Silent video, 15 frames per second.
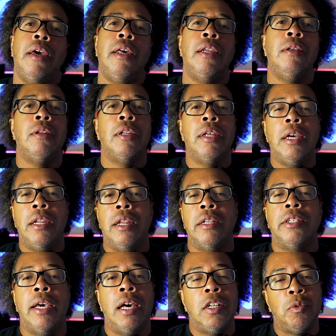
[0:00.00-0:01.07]
and then the lady that
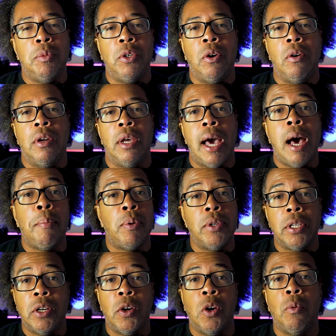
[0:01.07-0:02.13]
challenged me on it, I
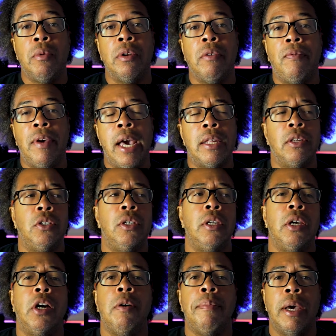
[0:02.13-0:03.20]
presented her with the facts and she
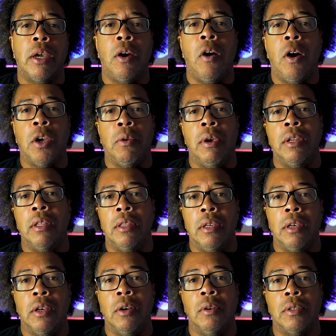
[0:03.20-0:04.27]
didn't come back and argue
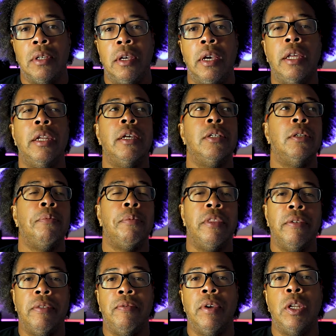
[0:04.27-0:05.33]
anything else. And then the,
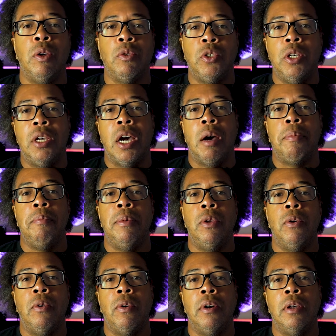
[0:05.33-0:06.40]
the video she copied me
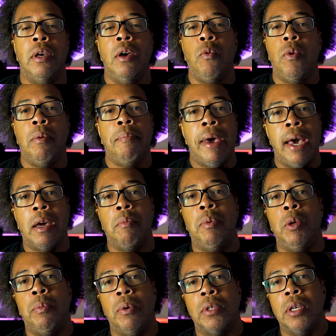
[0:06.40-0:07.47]
on with MAGA
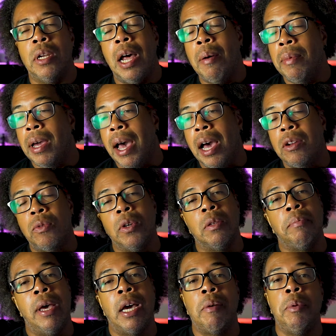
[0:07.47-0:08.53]
people saying, I'm like, I trust
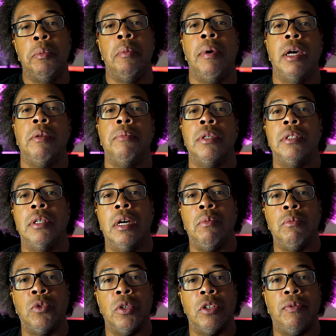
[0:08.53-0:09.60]
MAGA people about as much as I'm
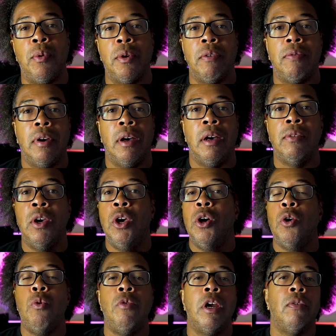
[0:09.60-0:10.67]
gonna trust 45,
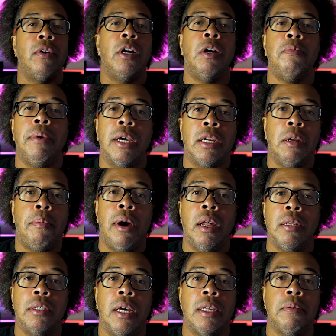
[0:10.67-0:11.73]
who never come back and
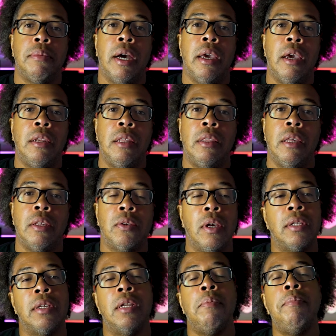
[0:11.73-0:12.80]
apologize about anything. So
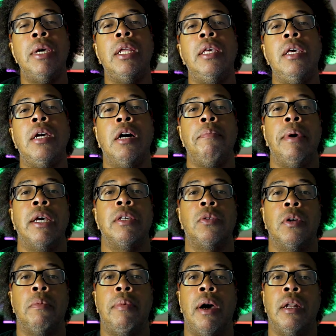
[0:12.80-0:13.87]
I said, like, the minute he come back and
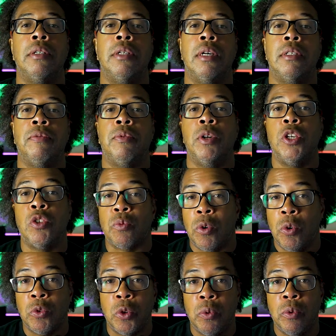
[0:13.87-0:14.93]
start apologizing for his
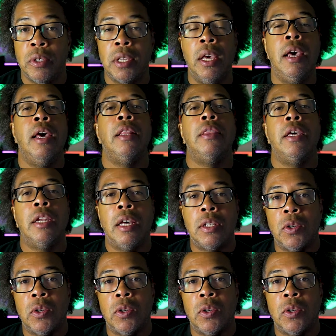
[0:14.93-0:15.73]
wrongdoings, then I